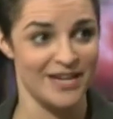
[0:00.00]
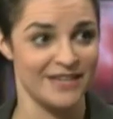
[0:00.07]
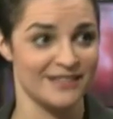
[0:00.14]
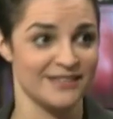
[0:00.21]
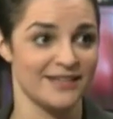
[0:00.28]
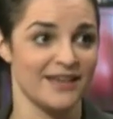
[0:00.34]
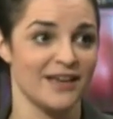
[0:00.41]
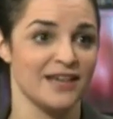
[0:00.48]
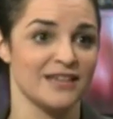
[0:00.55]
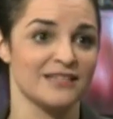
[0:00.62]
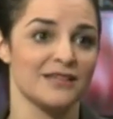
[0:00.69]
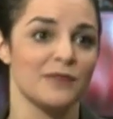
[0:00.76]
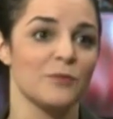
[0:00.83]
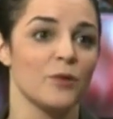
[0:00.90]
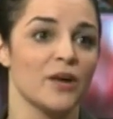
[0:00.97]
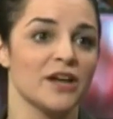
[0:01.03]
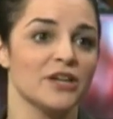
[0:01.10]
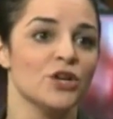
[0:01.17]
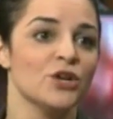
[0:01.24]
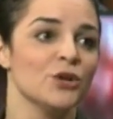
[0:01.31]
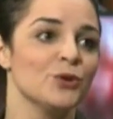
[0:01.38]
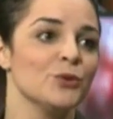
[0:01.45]
as
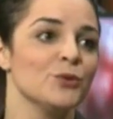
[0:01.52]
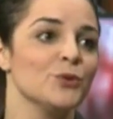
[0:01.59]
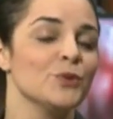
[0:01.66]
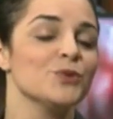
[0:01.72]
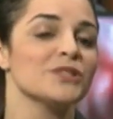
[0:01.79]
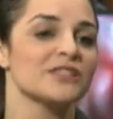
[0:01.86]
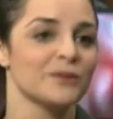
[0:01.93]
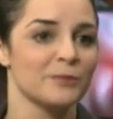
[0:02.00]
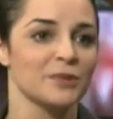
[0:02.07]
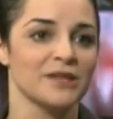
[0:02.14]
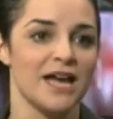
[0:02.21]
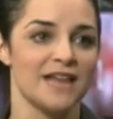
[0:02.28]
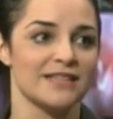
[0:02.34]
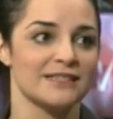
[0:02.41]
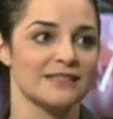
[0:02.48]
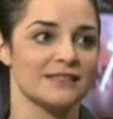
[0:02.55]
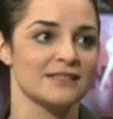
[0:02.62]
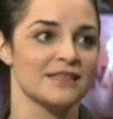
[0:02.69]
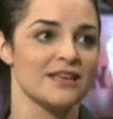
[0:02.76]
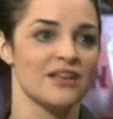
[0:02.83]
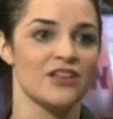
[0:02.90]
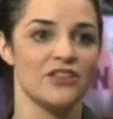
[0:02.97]
someone who
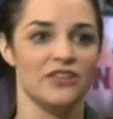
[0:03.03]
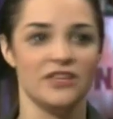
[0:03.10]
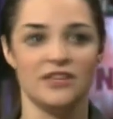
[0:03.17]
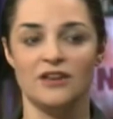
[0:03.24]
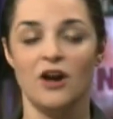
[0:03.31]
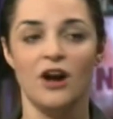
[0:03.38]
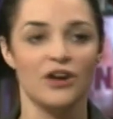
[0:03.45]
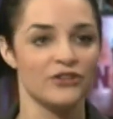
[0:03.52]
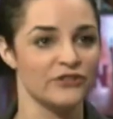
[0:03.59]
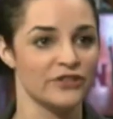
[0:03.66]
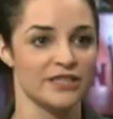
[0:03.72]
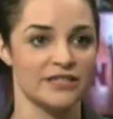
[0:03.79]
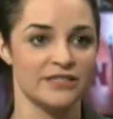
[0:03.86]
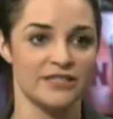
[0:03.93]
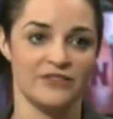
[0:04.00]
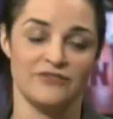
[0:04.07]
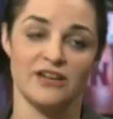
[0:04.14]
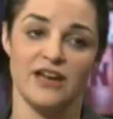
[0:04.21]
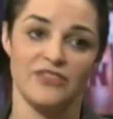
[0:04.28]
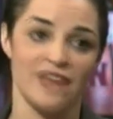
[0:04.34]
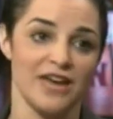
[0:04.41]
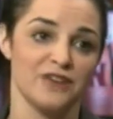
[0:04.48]
symbolizes the hundreds, if
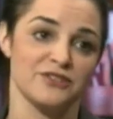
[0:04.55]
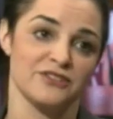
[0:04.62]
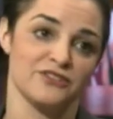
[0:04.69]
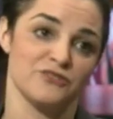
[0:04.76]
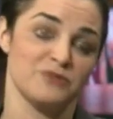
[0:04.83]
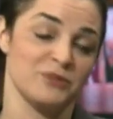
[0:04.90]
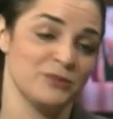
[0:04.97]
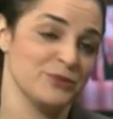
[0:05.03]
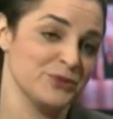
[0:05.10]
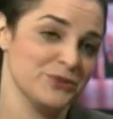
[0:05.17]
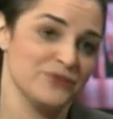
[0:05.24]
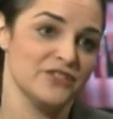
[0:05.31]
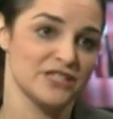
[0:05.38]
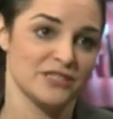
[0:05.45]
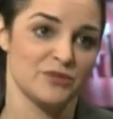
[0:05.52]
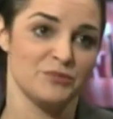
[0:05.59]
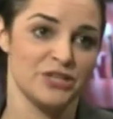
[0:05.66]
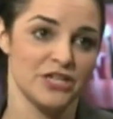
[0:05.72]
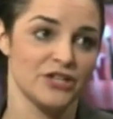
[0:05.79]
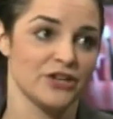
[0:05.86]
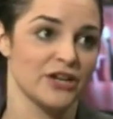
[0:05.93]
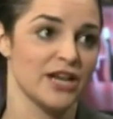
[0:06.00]
not thousands, of people who've
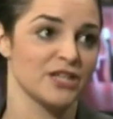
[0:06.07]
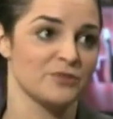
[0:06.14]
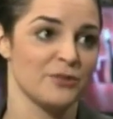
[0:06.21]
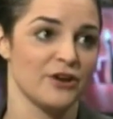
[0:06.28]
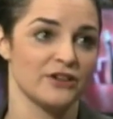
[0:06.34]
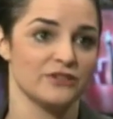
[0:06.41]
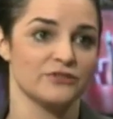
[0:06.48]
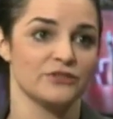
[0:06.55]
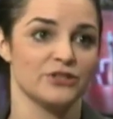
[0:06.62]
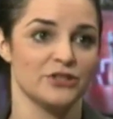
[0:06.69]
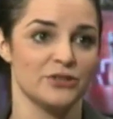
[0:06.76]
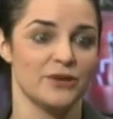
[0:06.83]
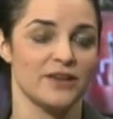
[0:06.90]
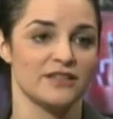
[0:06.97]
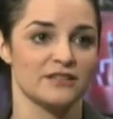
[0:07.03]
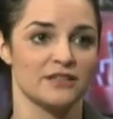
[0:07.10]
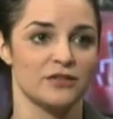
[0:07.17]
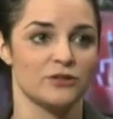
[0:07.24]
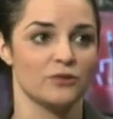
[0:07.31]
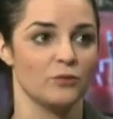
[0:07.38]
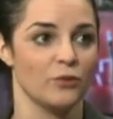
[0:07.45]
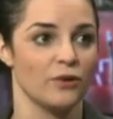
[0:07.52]
disappeared as part of the U.S.-led
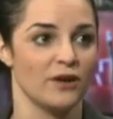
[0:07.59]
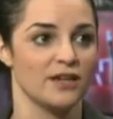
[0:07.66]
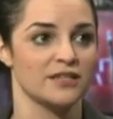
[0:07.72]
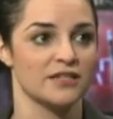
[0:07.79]
war on